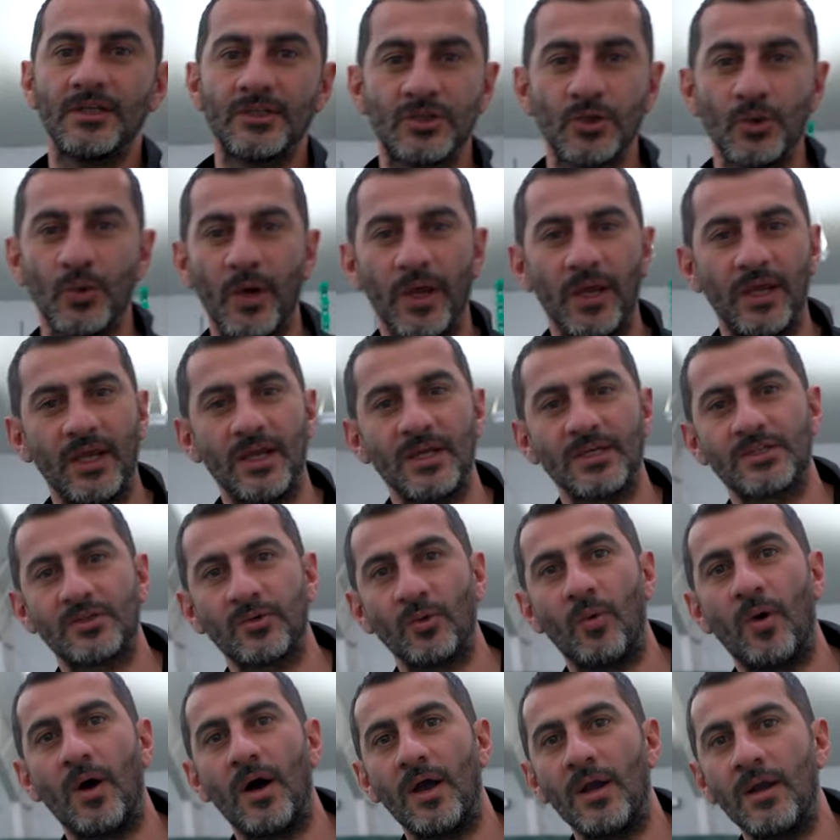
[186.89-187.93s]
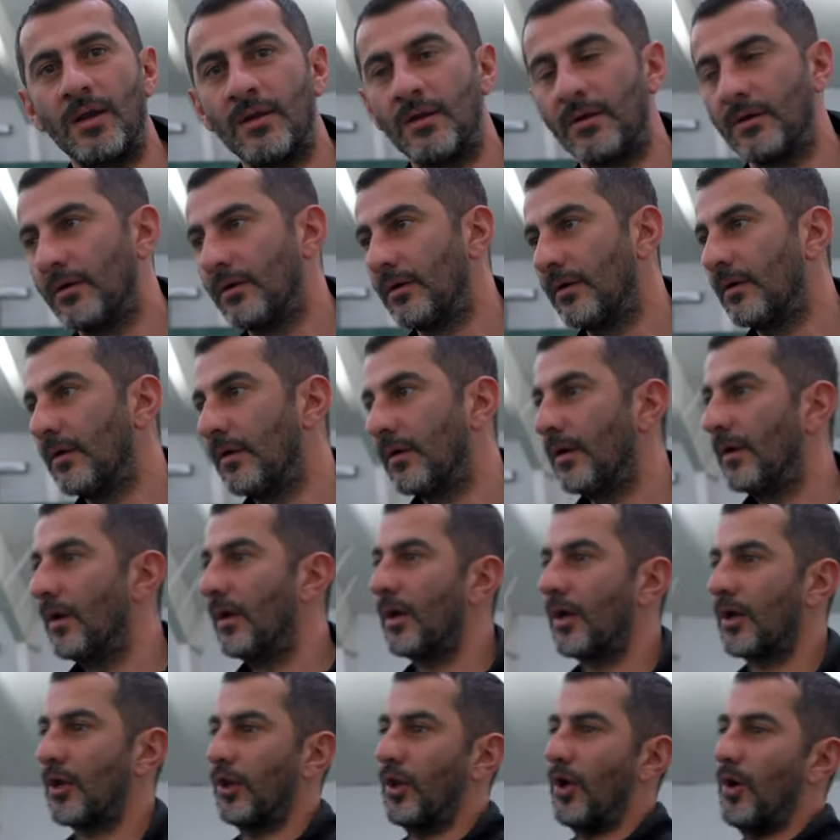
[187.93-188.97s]
two against one.
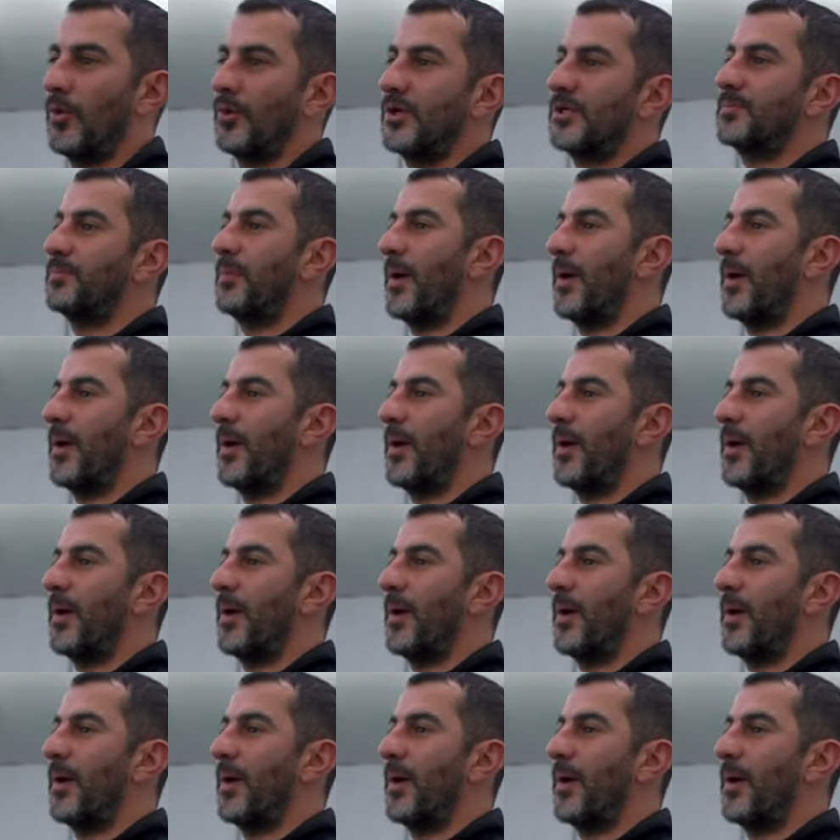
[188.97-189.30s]
Chloe's